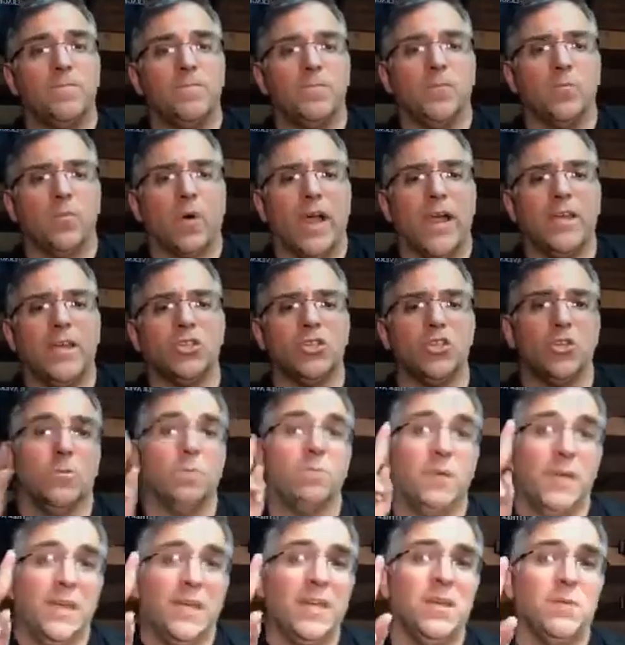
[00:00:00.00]
right? So
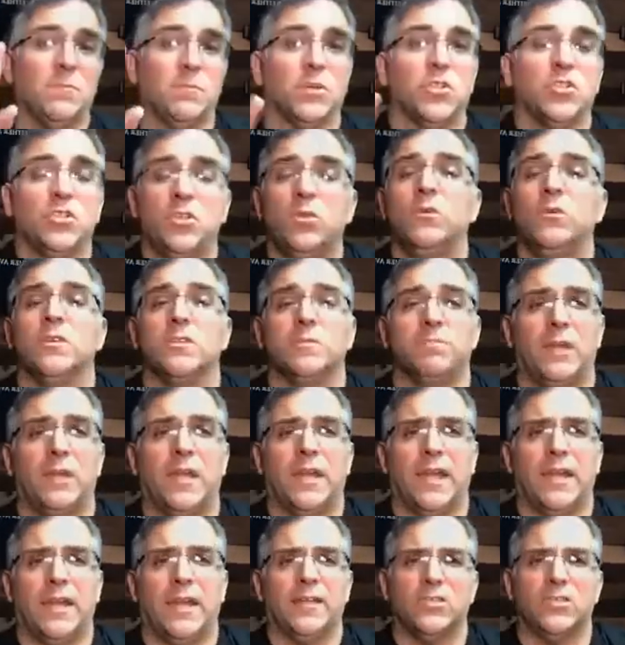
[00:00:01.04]
P number 2 is planning.